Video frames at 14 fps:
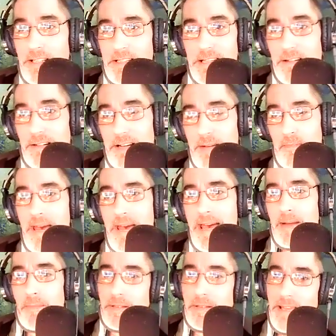considered it
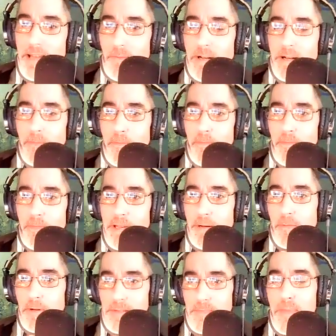bad. But then when it
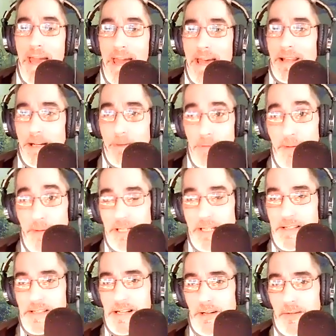was bad, like we would
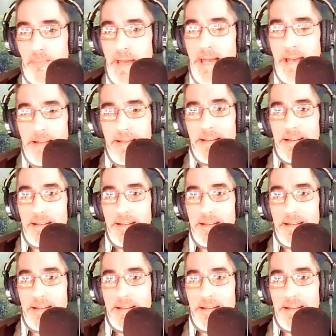consider bad,